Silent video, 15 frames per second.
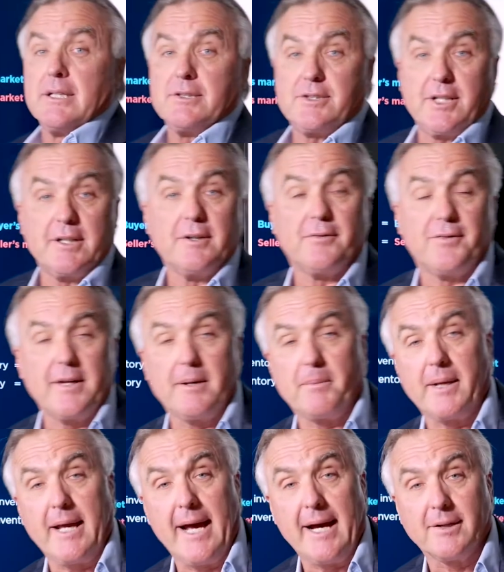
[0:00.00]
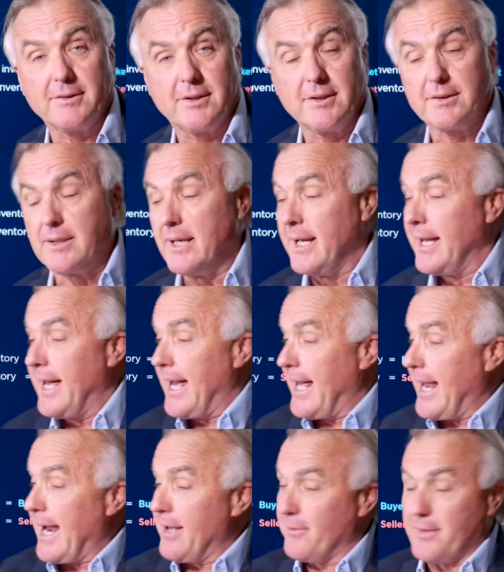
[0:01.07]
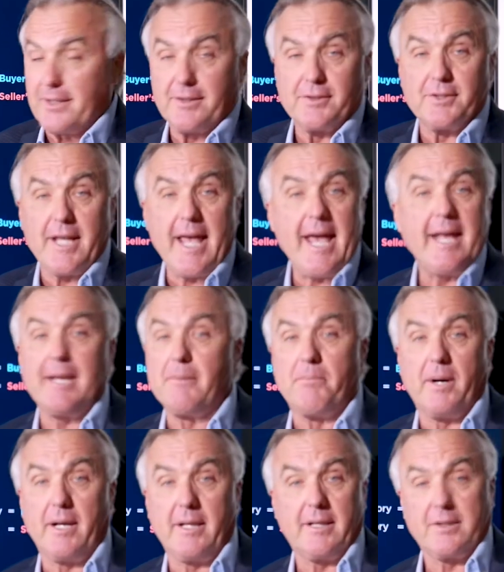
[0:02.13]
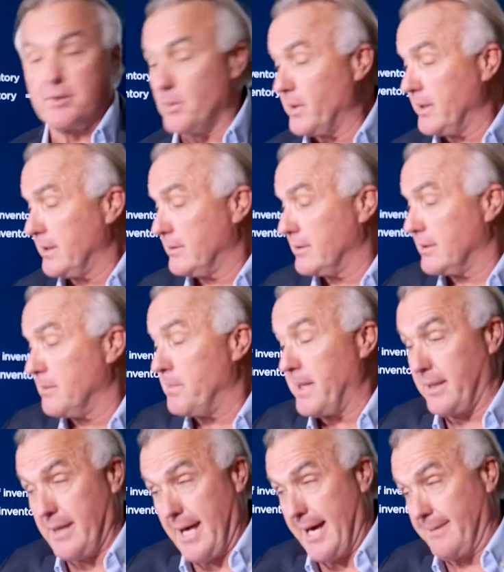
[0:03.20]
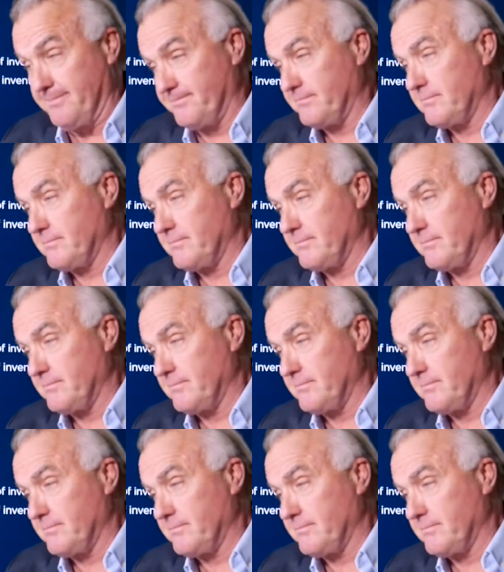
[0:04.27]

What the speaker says: single-family houses, and I don't think there's anybody that's willing to debate that.